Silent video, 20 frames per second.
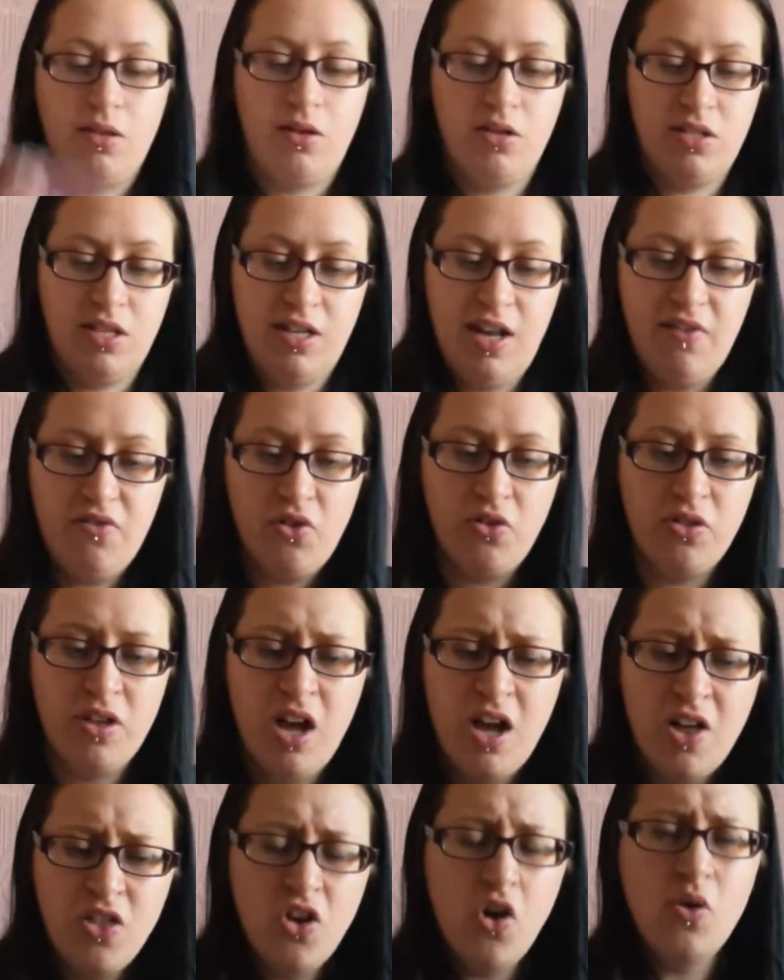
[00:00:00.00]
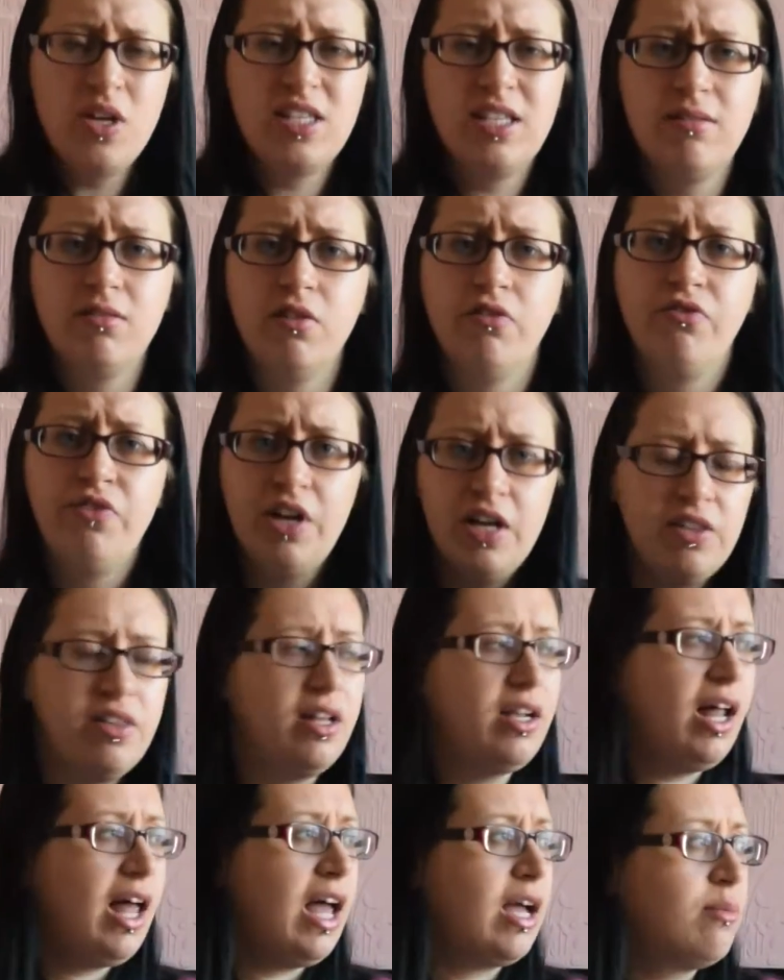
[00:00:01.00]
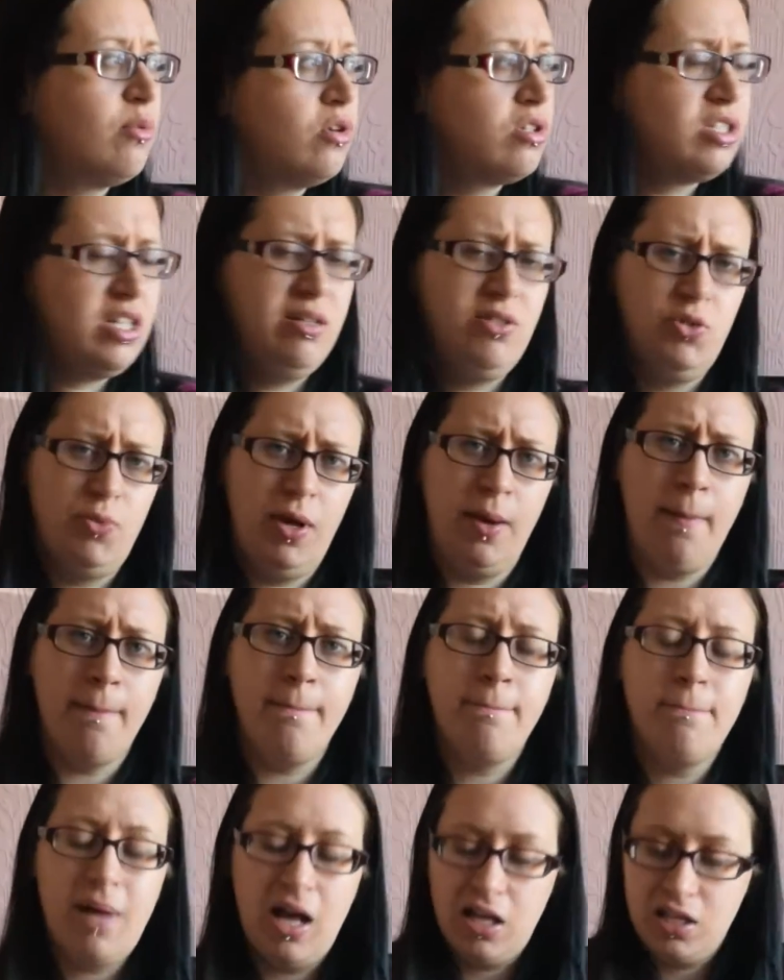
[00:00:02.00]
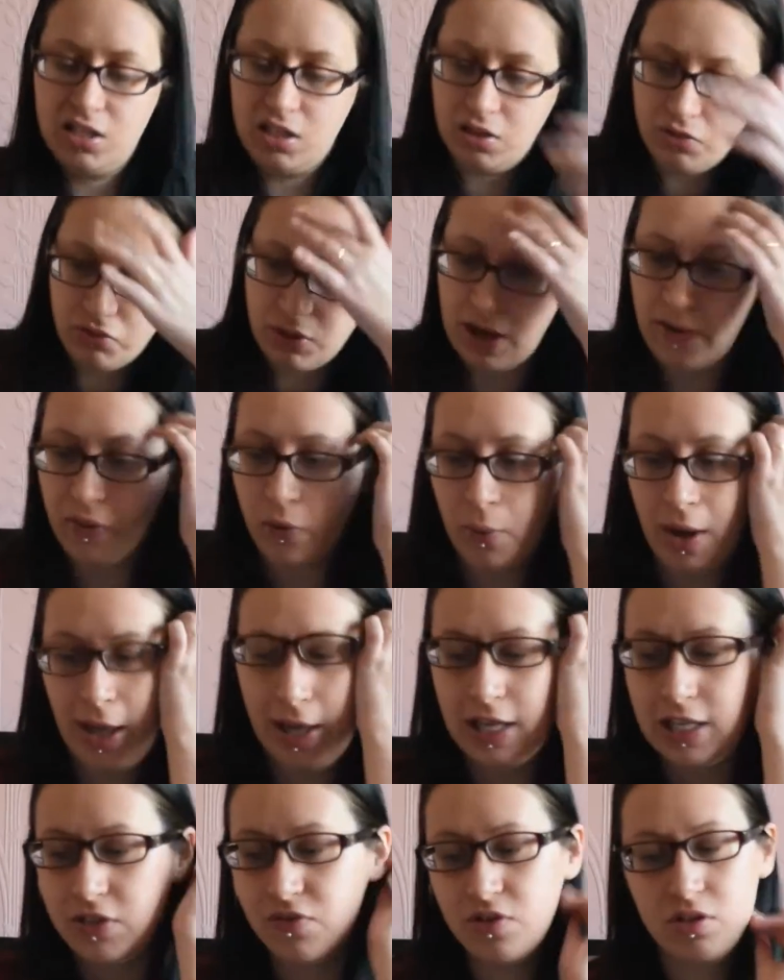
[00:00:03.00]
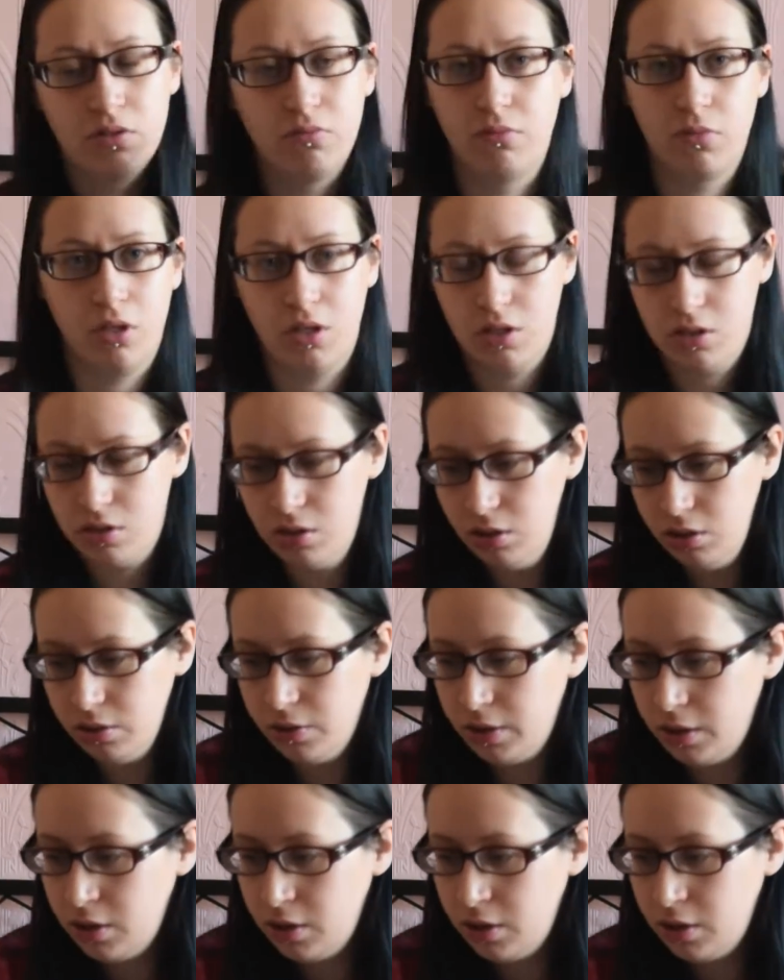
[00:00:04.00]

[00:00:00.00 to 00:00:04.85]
Because they always seem to fit in the leg, but seem to be massive around the waist for some reason.